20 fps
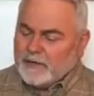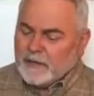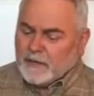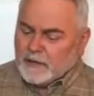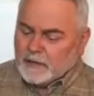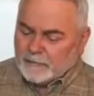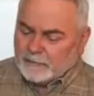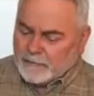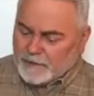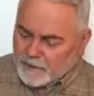
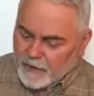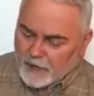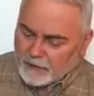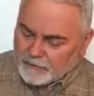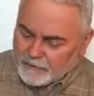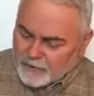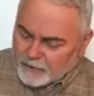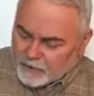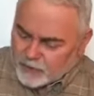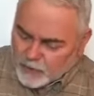belong
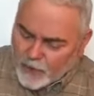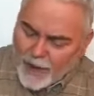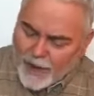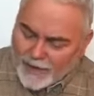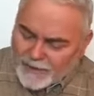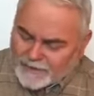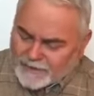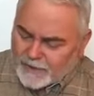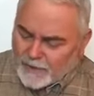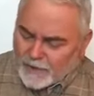to
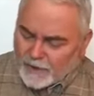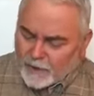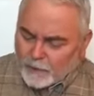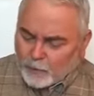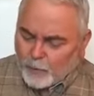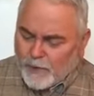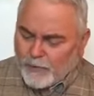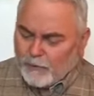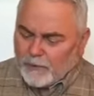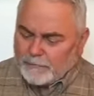Christ.
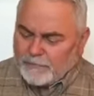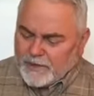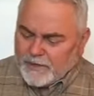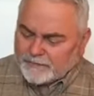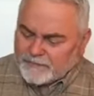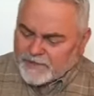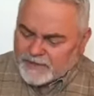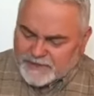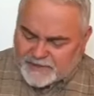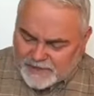We would be of
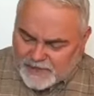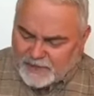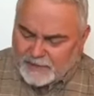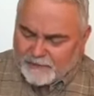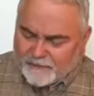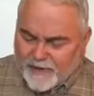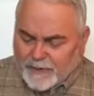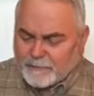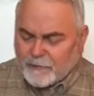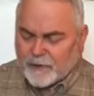the seed of
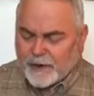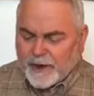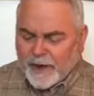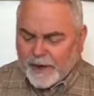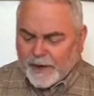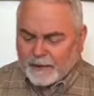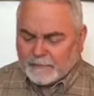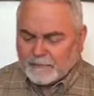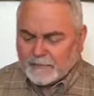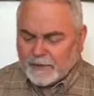
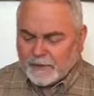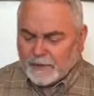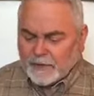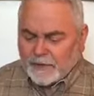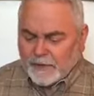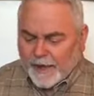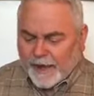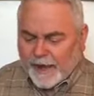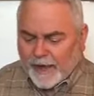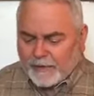Abraham.
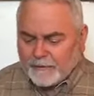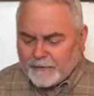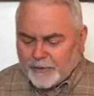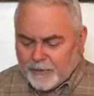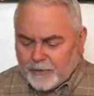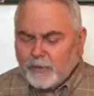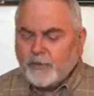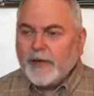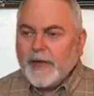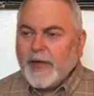And
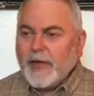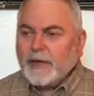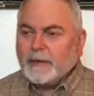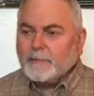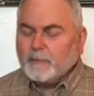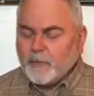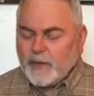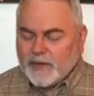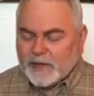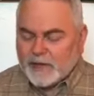through him
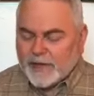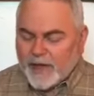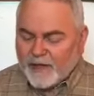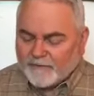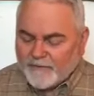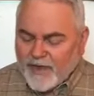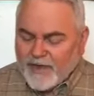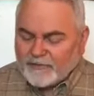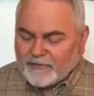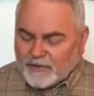we can have
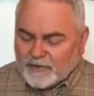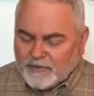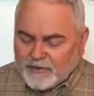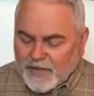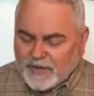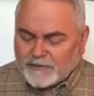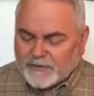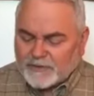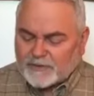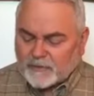faith in
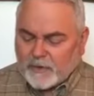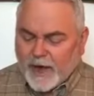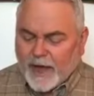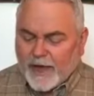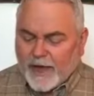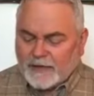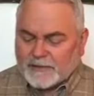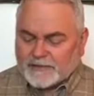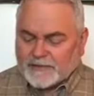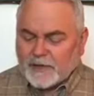Jesus
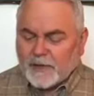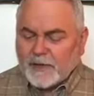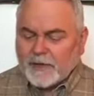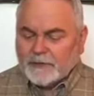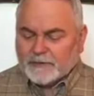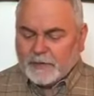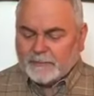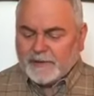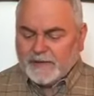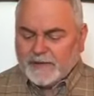Christ
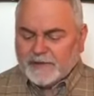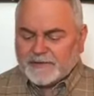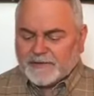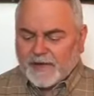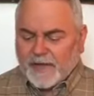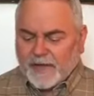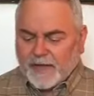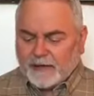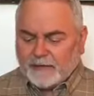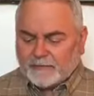to be
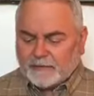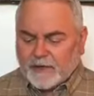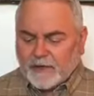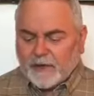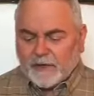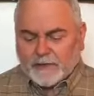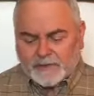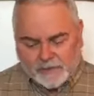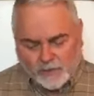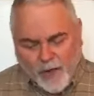saved.
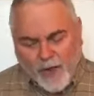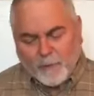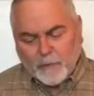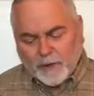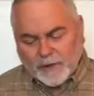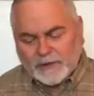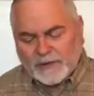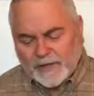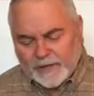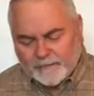So I want
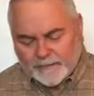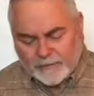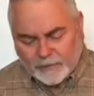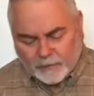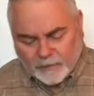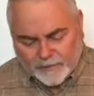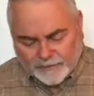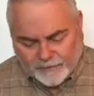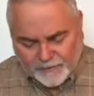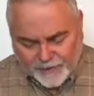to leave you
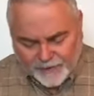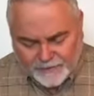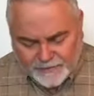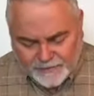with this